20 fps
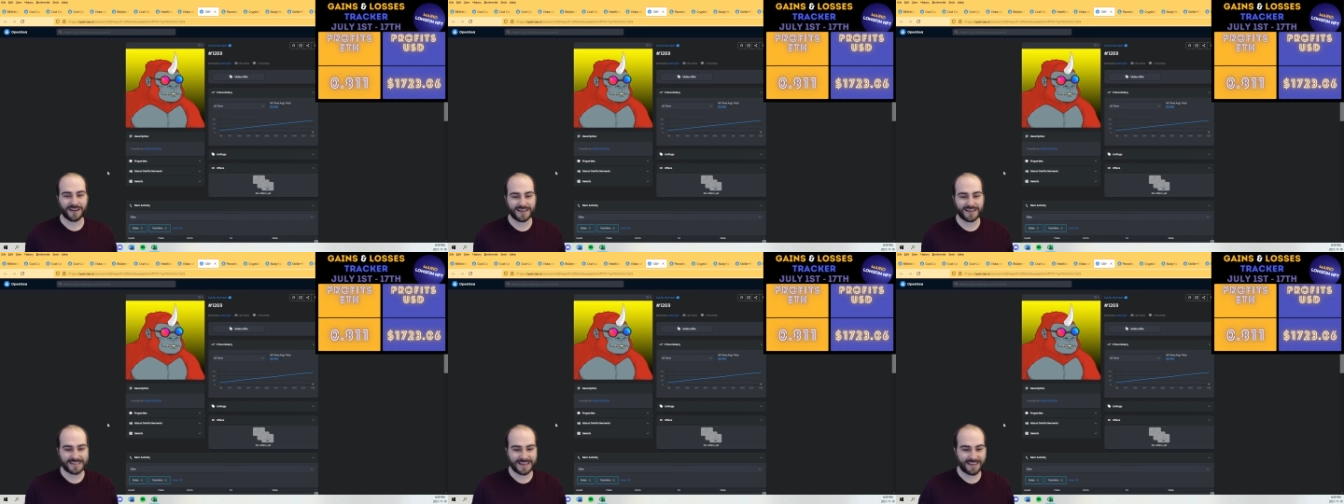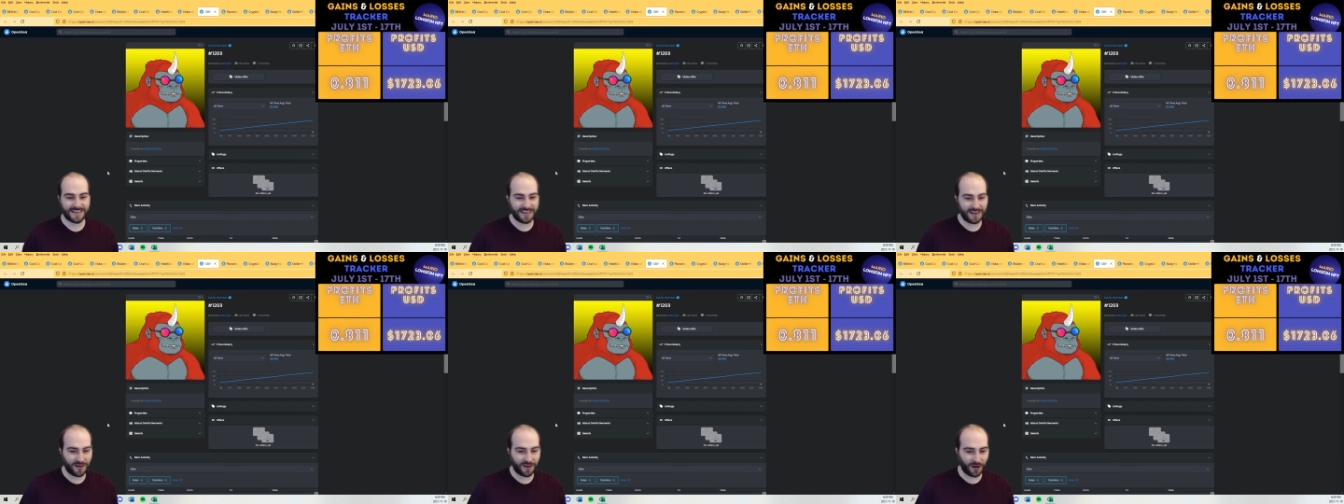I
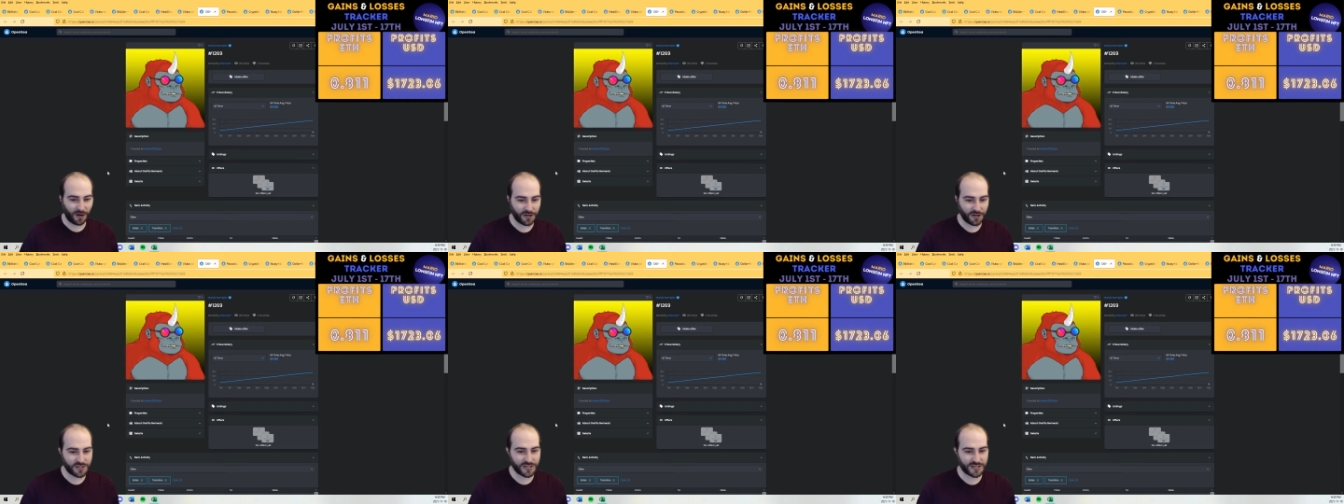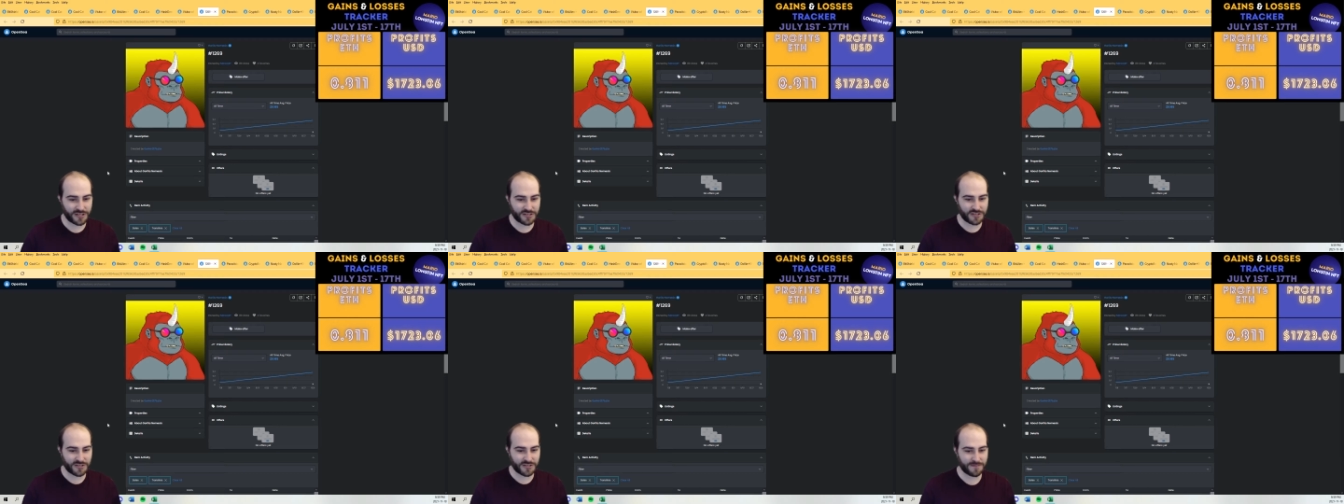think Art Chick
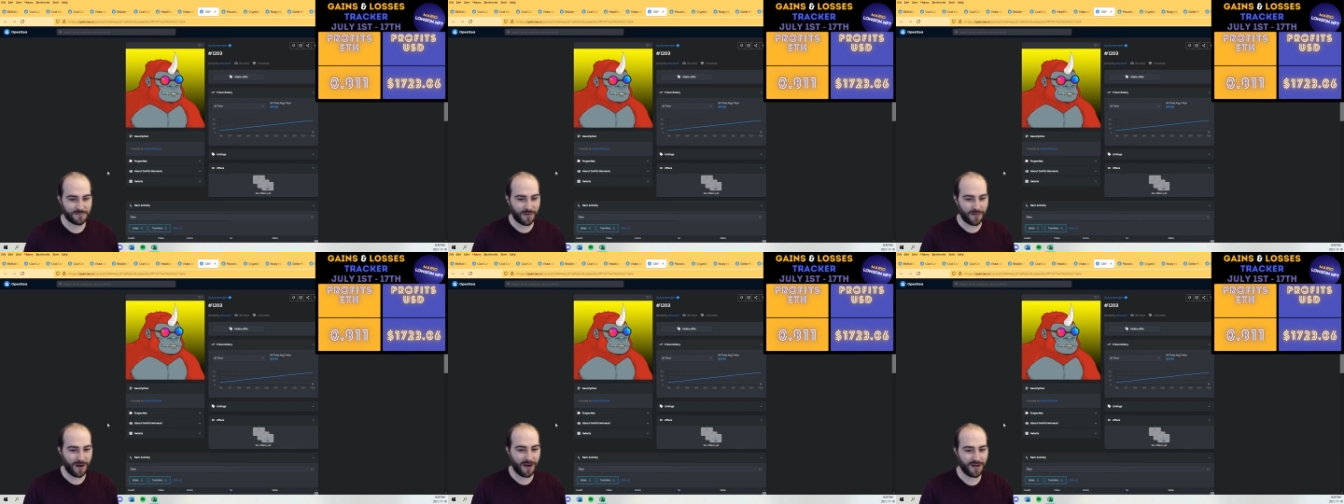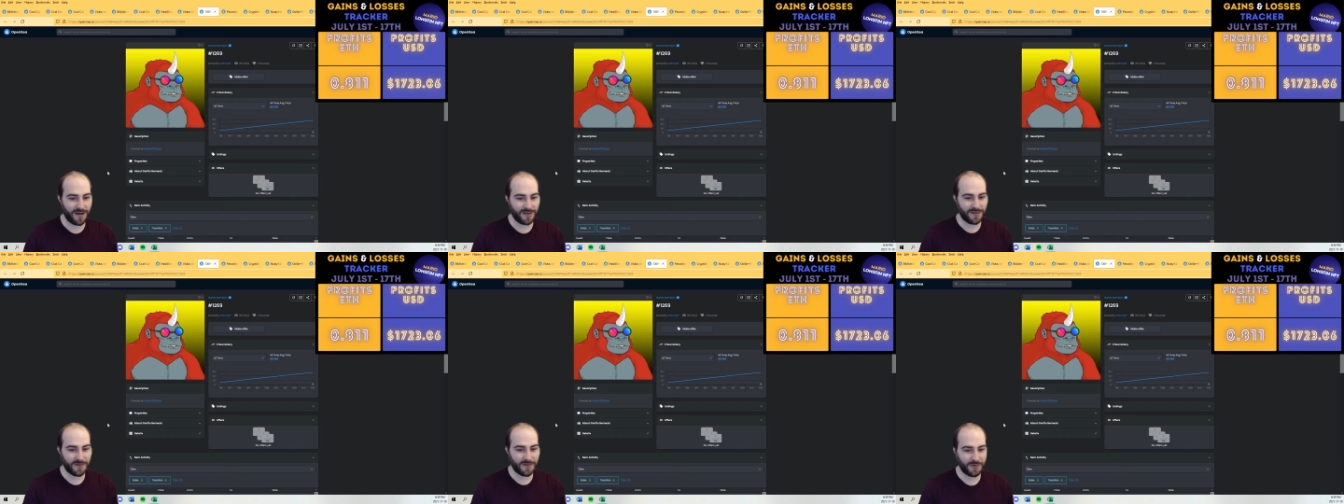just bought
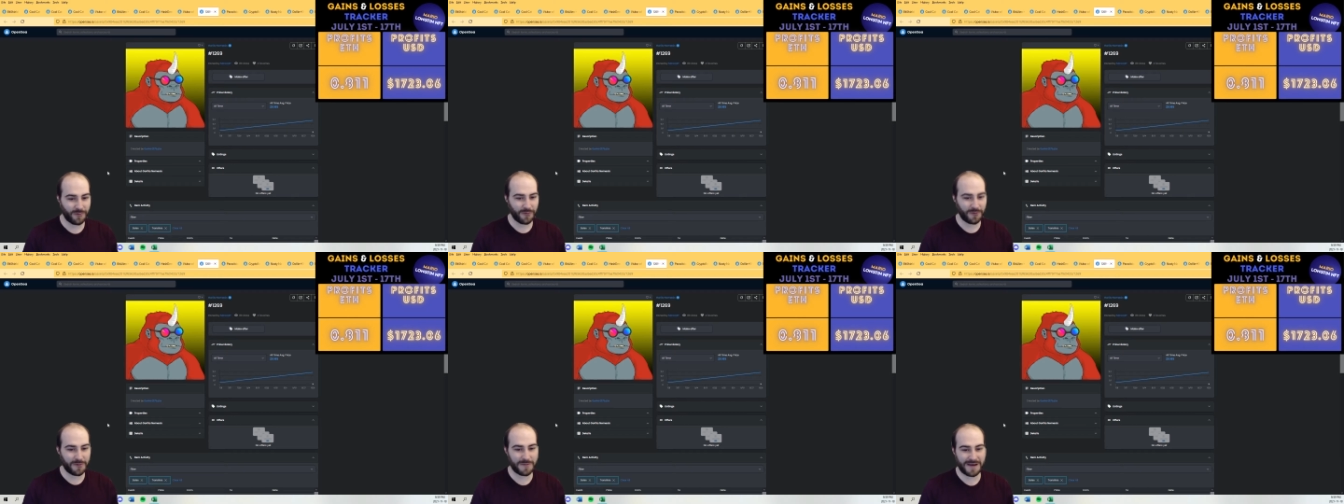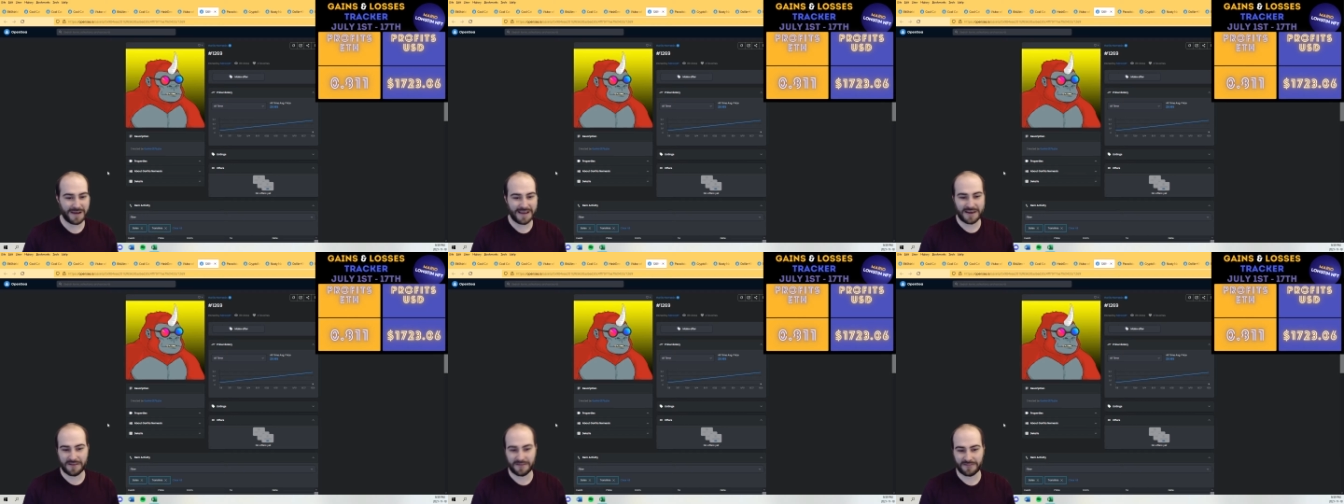one of my
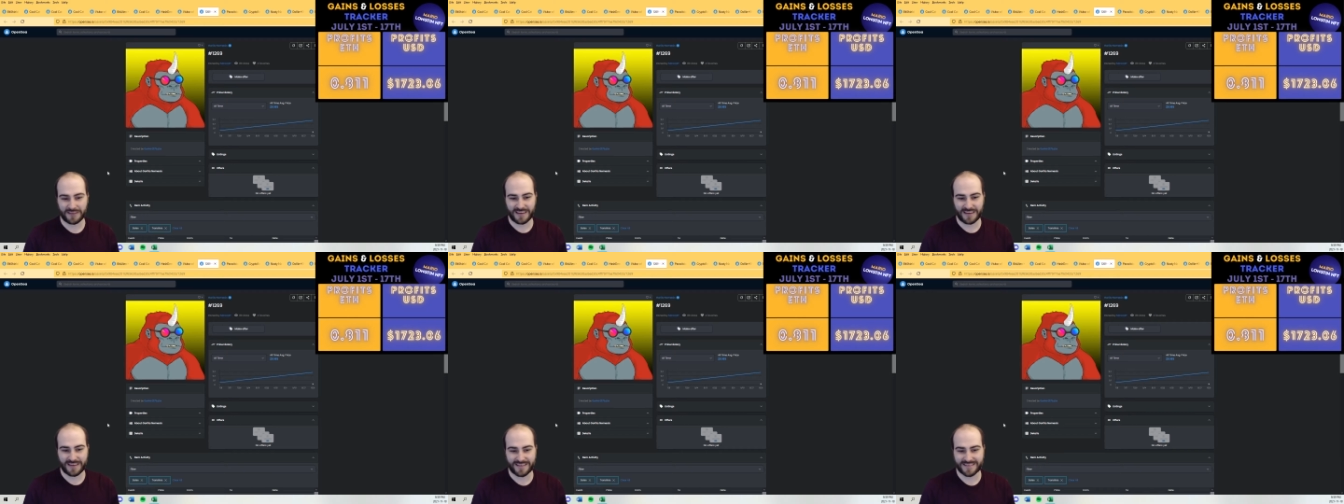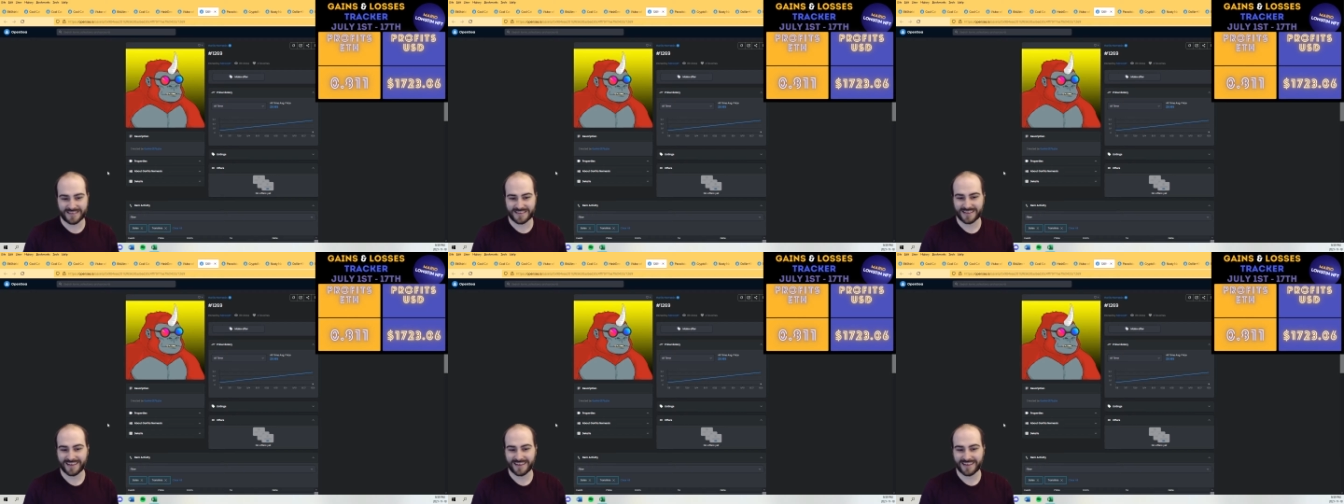NFTs,"